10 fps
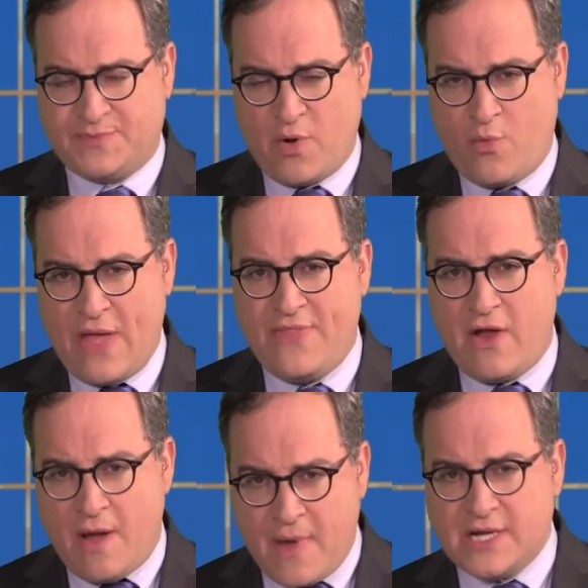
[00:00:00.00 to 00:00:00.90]
But when
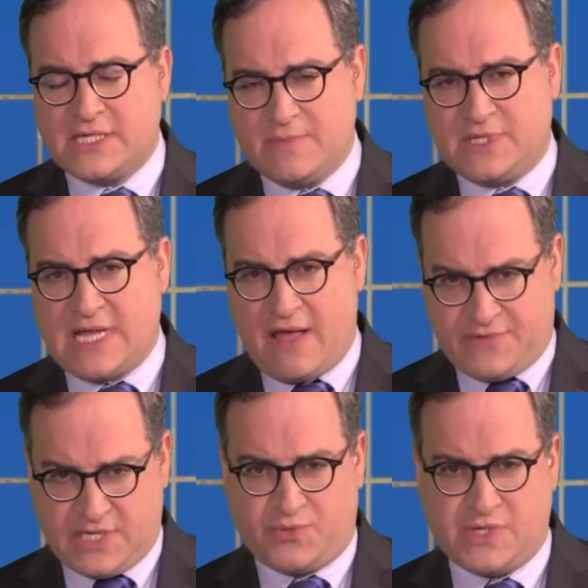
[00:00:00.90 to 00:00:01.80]
they're amongst
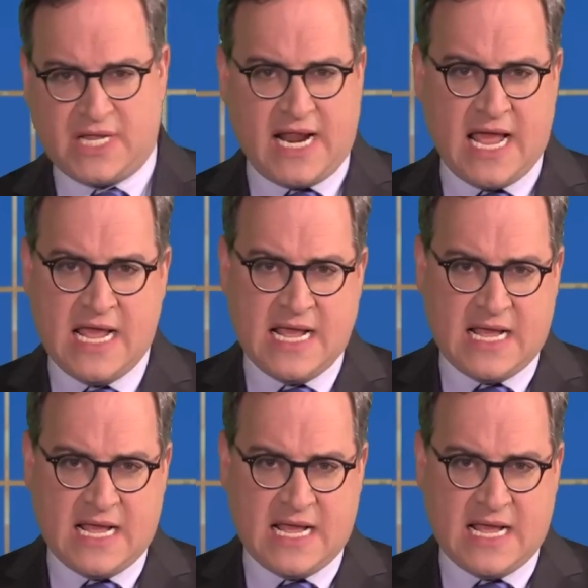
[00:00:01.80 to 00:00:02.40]
themselves, this was at a,